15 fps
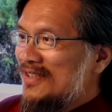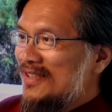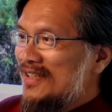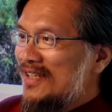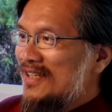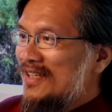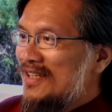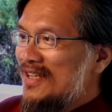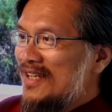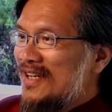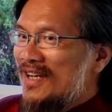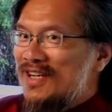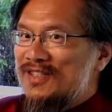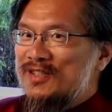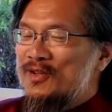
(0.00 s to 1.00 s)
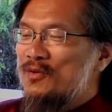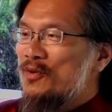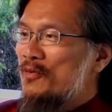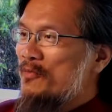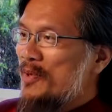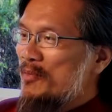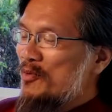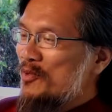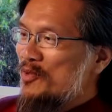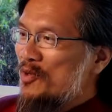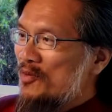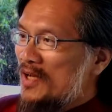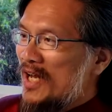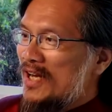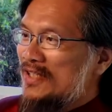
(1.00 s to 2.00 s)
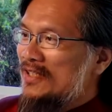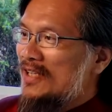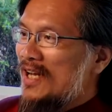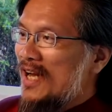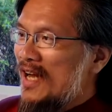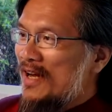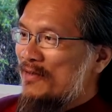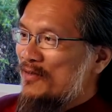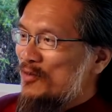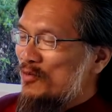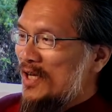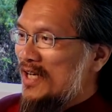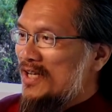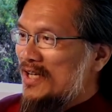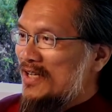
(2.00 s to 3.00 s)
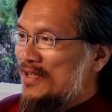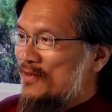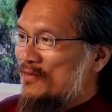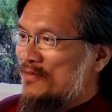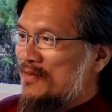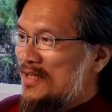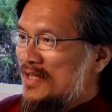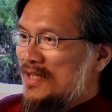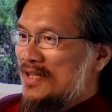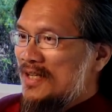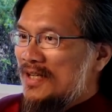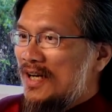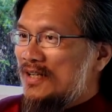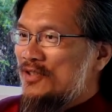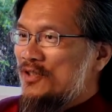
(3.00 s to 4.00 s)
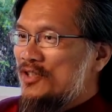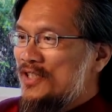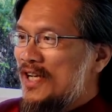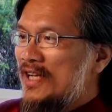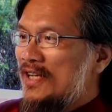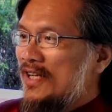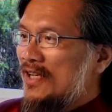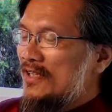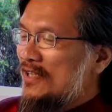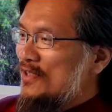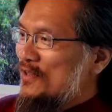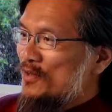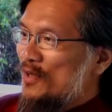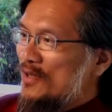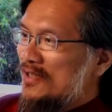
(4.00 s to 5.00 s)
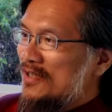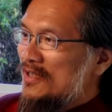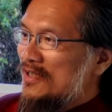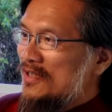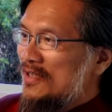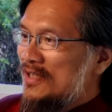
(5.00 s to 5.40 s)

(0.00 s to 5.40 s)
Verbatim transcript: Okay? And so if people don't actually have the right kind of understanding at the start,